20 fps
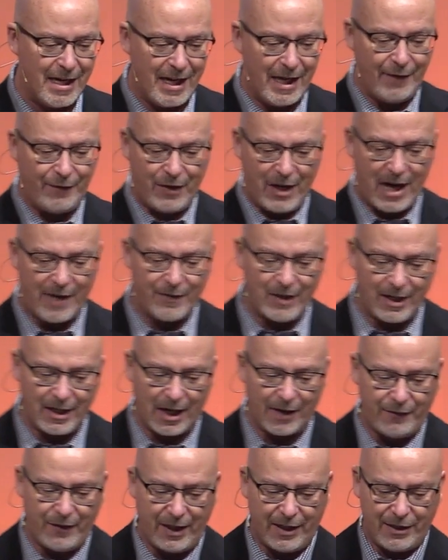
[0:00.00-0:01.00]
if you have an
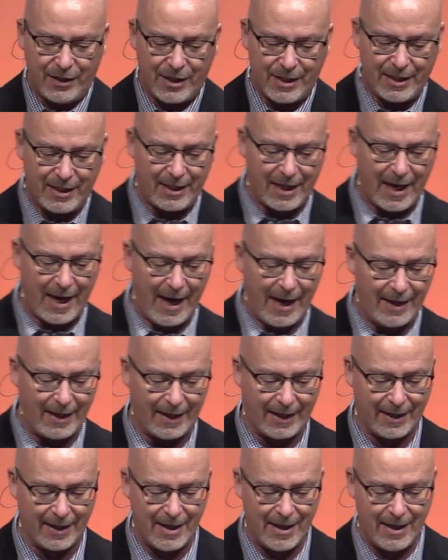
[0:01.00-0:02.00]
NIV and you see the
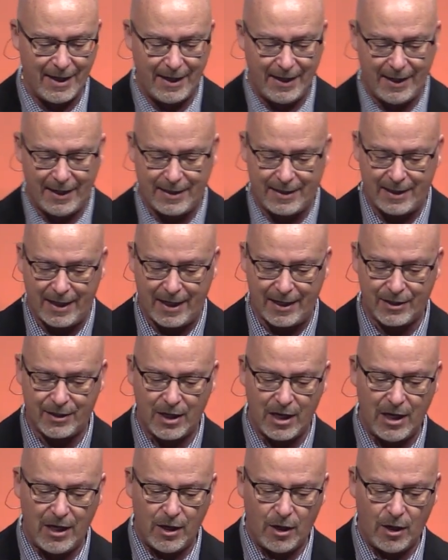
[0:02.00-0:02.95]
heading, it says,